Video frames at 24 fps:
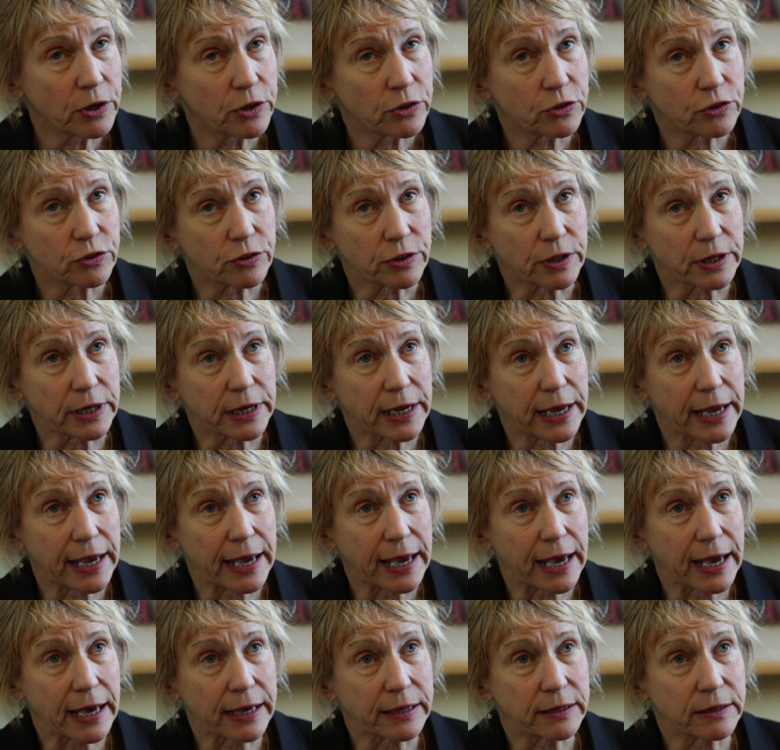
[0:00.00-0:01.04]
She
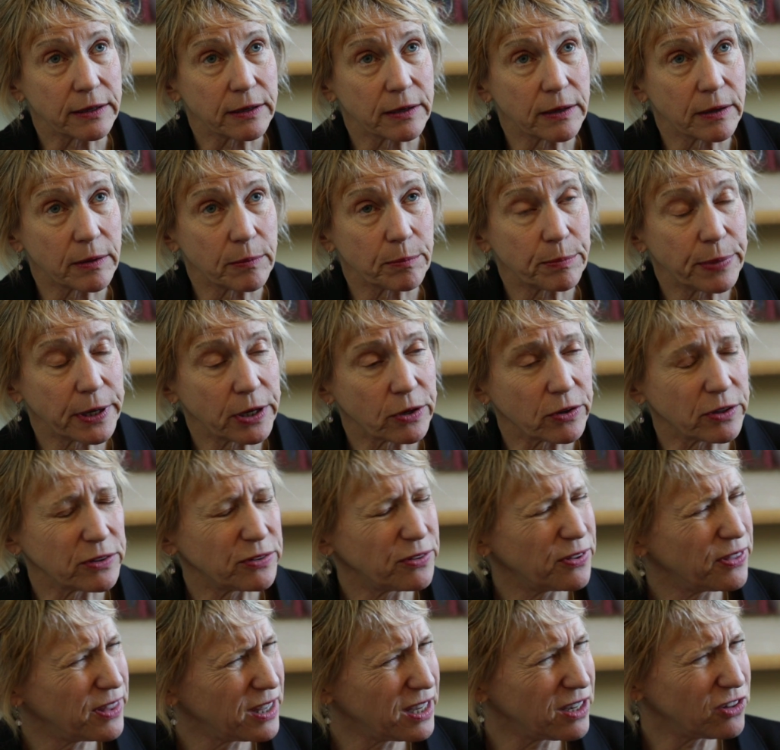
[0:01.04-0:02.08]
had
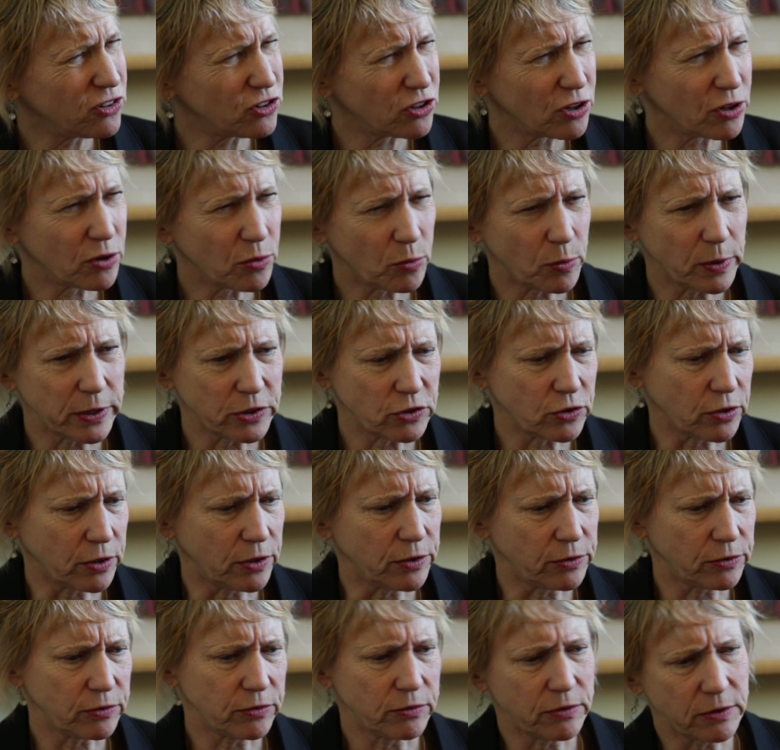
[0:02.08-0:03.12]
paresthesia, which
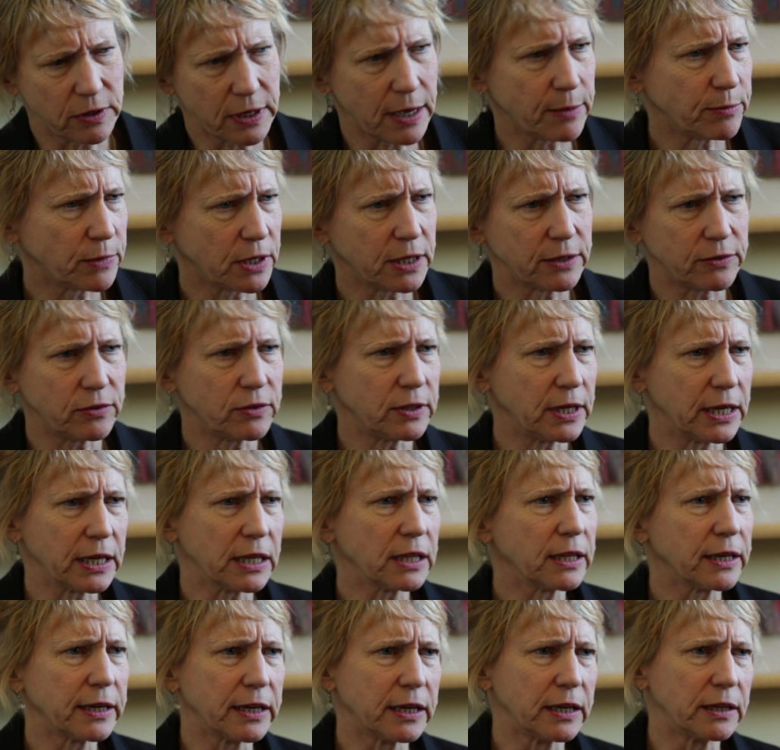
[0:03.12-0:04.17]
is numbness,
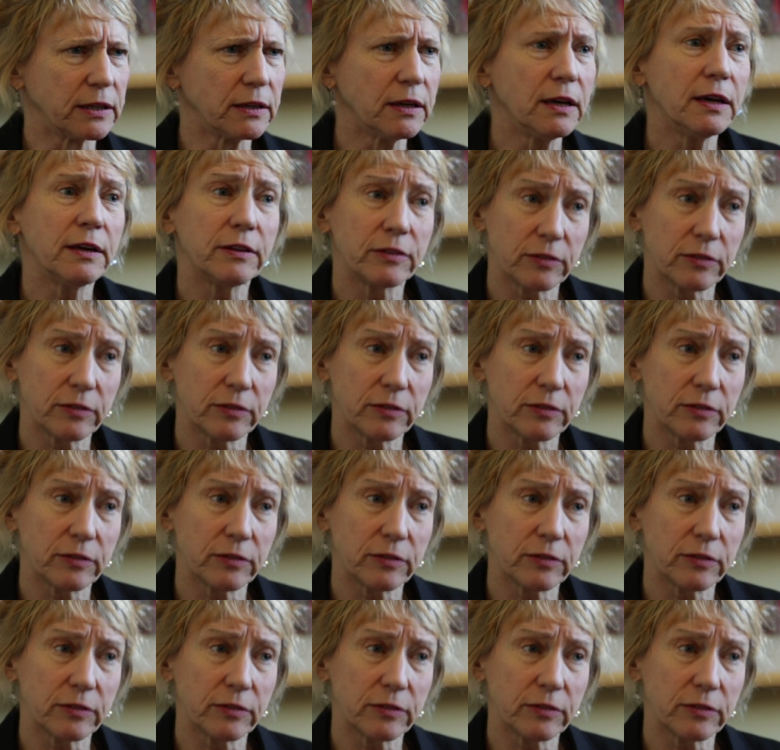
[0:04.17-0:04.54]
tingling,